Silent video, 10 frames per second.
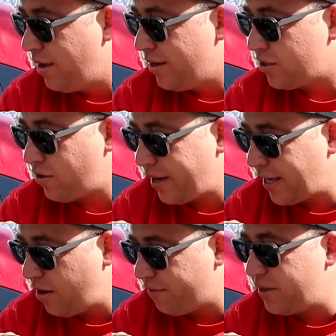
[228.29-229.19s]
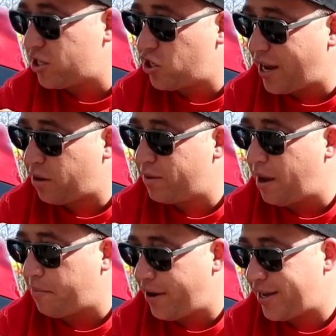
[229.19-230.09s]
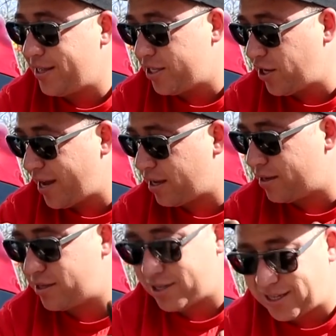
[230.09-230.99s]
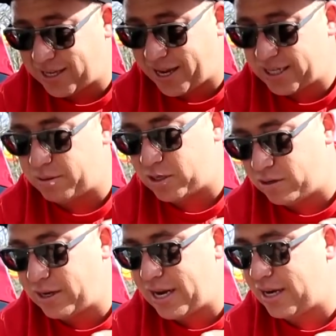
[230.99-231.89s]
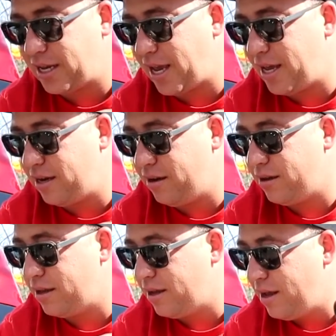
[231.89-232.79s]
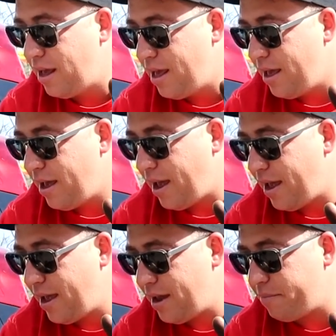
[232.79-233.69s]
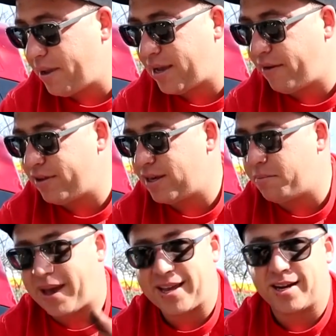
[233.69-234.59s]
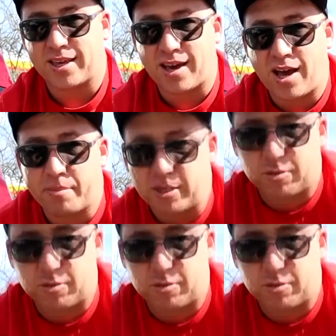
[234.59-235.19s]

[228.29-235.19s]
try to get off this jack without breaking the jack, just in case we do need it again, and pack everything back into the car because